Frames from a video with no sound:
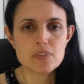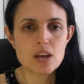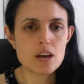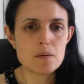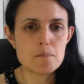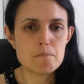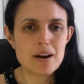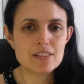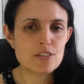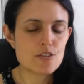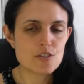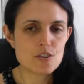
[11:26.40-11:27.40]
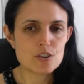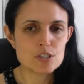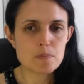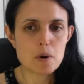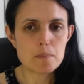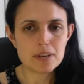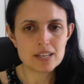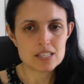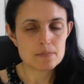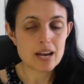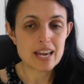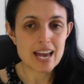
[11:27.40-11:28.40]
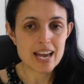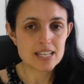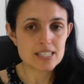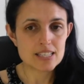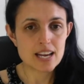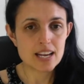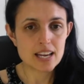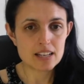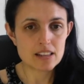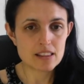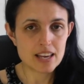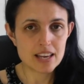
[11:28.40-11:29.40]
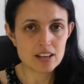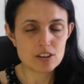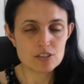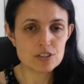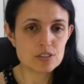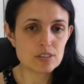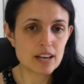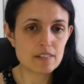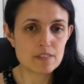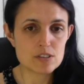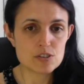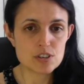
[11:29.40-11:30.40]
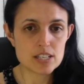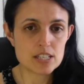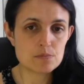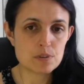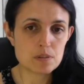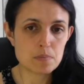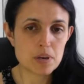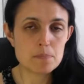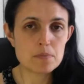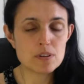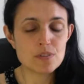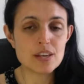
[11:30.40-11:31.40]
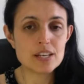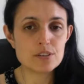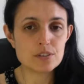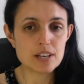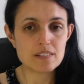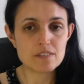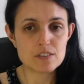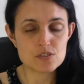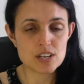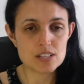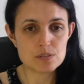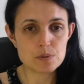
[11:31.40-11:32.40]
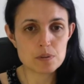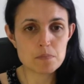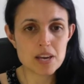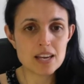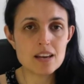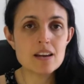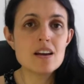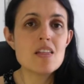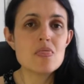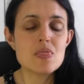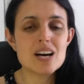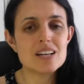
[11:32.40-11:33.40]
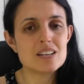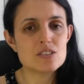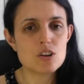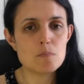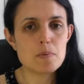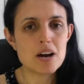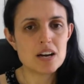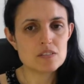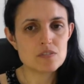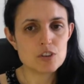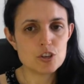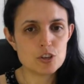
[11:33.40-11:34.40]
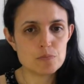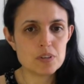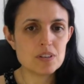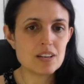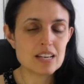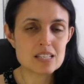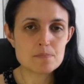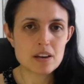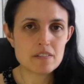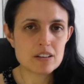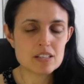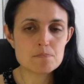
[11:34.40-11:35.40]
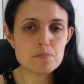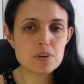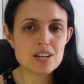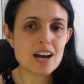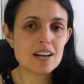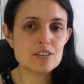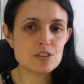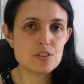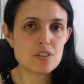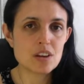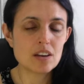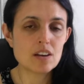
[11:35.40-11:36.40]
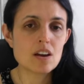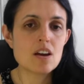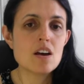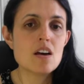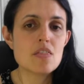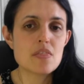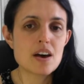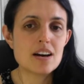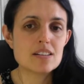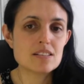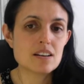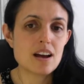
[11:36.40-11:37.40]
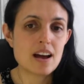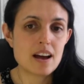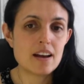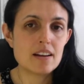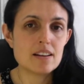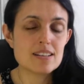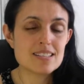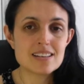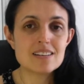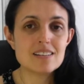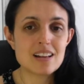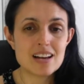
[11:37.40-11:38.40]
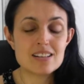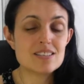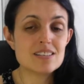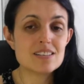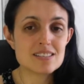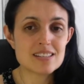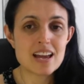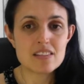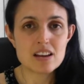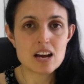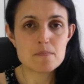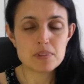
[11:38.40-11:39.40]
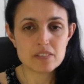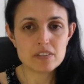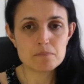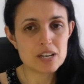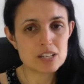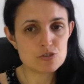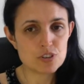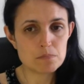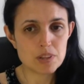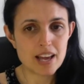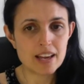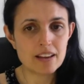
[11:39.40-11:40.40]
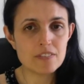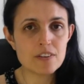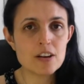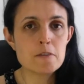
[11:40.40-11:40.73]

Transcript: um, bad thoughts popping into my head and that kind of thing, or don't get frustrated with people and they don't get frustrated with me. That is all part of the human experience. But I do think that I still, I still say that I'm living my dream life,